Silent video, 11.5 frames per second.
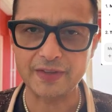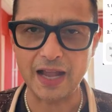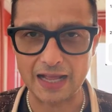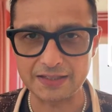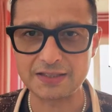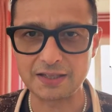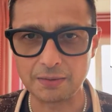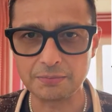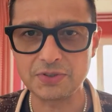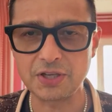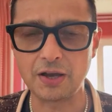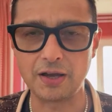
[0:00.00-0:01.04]
at
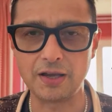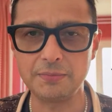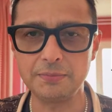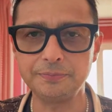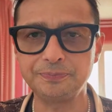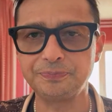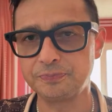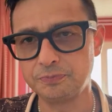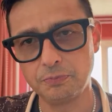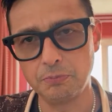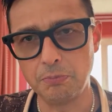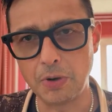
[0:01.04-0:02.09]
some time,
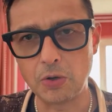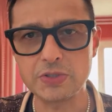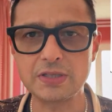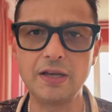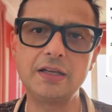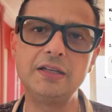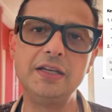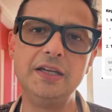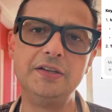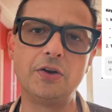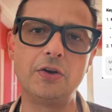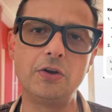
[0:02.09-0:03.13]
most likely in
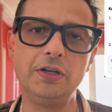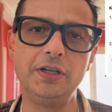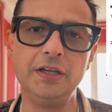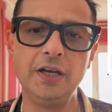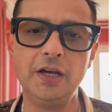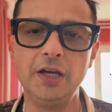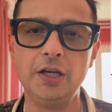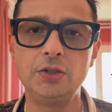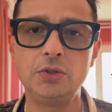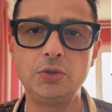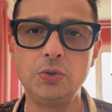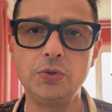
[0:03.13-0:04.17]
the early
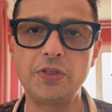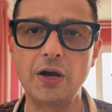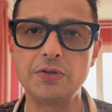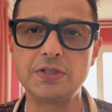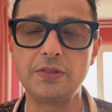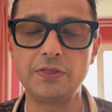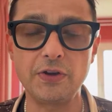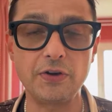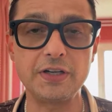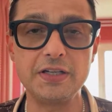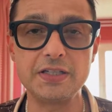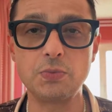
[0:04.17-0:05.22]

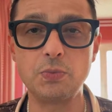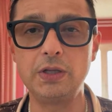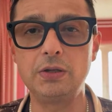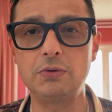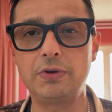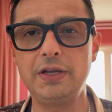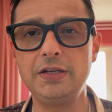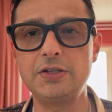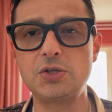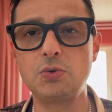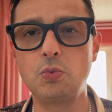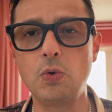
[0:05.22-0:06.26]
2030s, will
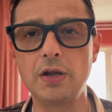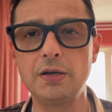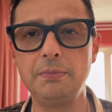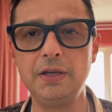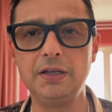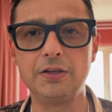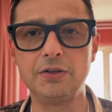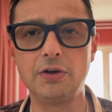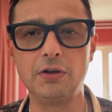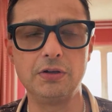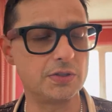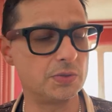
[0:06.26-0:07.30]
reach $1 million
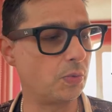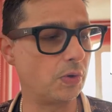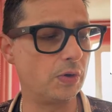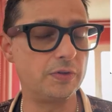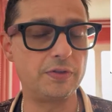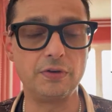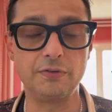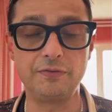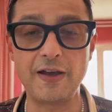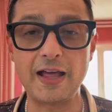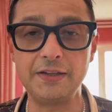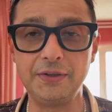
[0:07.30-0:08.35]
worth of
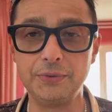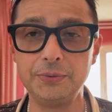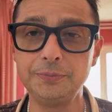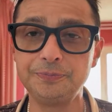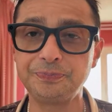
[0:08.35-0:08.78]
value.